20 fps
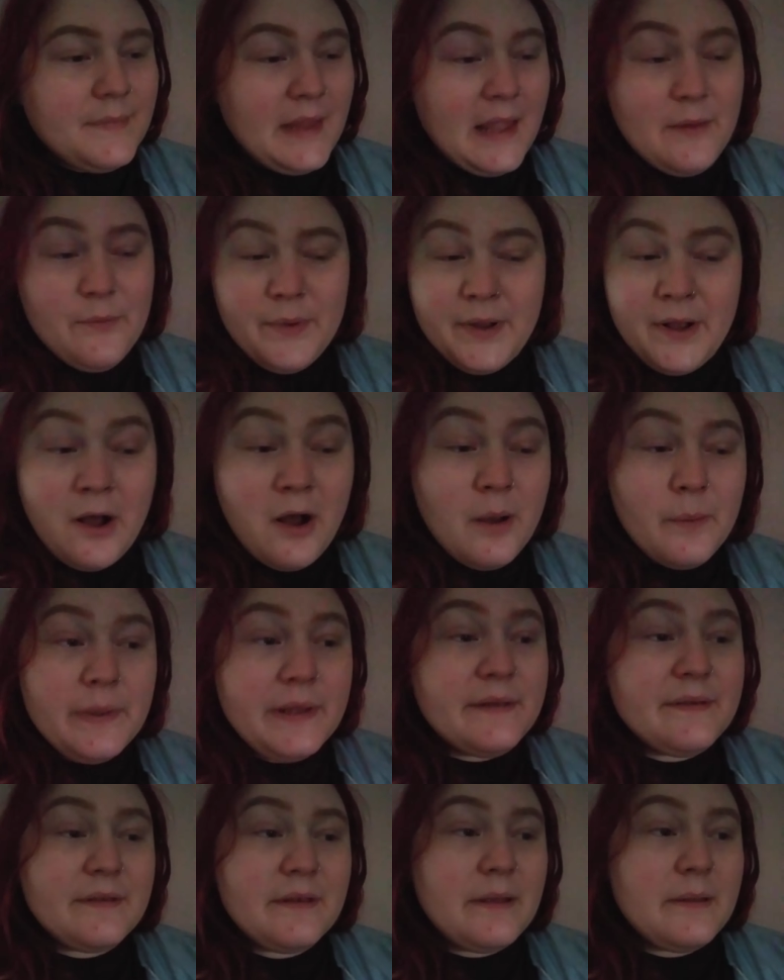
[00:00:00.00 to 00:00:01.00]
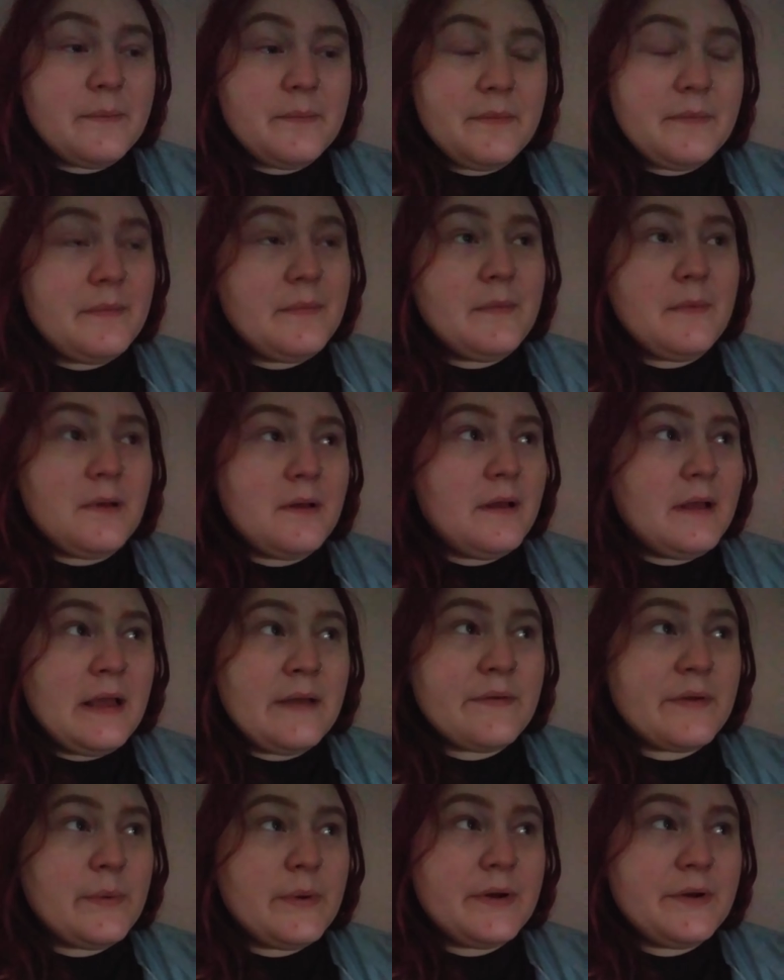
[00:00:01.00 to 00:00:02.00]
and we all miss him
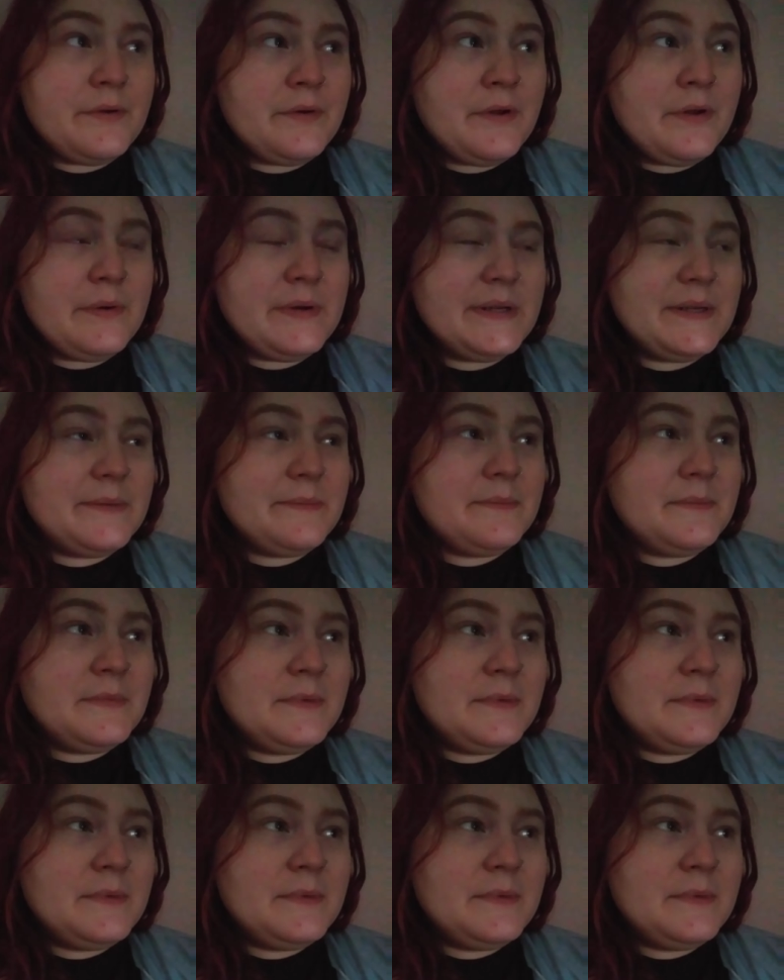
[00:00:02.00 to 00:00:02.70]
everyone who knew him.